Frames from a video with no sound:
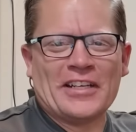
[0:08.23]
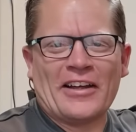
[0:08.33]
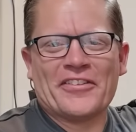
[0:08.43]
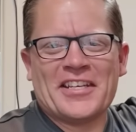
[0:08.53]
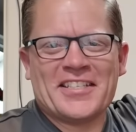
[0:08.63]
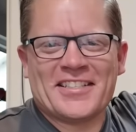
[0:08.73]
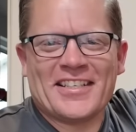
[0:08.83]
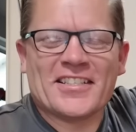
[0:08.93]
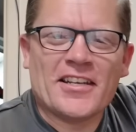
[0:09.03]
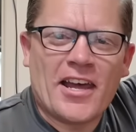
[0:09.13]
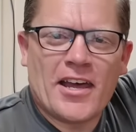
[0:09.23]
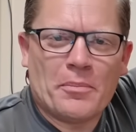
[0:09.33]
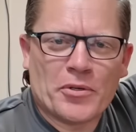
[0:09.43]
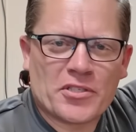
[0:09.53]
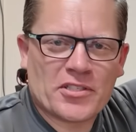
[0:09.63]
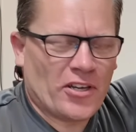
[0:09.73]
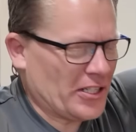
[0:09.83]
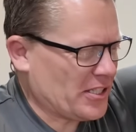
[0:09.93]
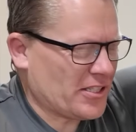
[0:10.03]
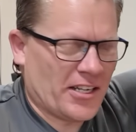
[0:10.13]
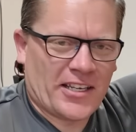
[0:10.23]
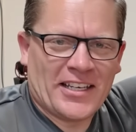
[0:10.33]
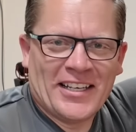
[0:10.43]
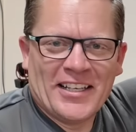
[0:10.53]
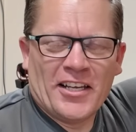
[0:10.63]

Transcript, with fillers: Now this is an Airbus side stick.